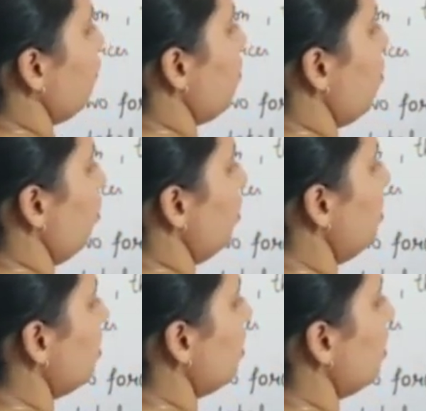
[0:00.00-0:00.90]

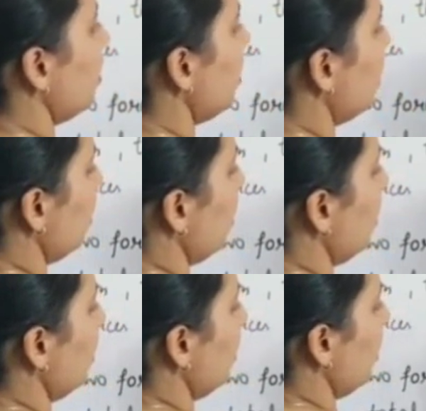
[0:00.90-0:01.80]
force
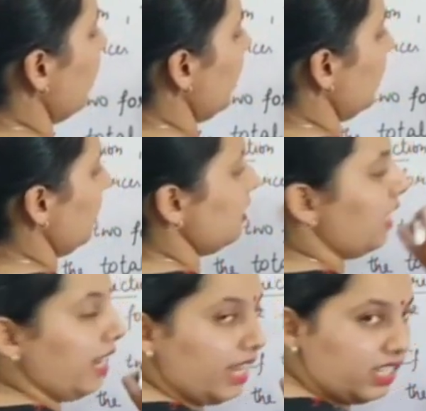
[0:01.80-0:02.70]
in this
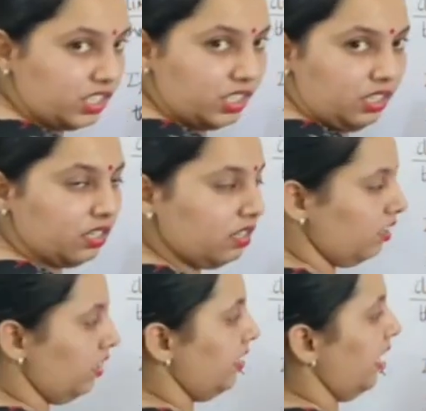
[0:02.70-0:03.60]
direction,
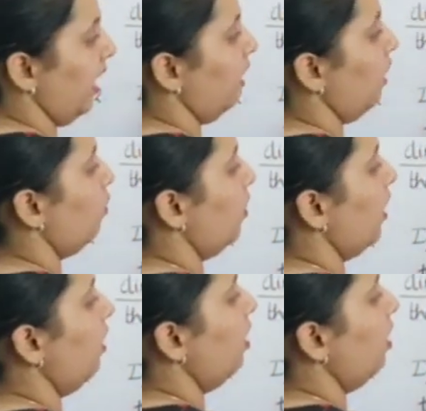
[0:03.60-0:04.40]
10 Newton.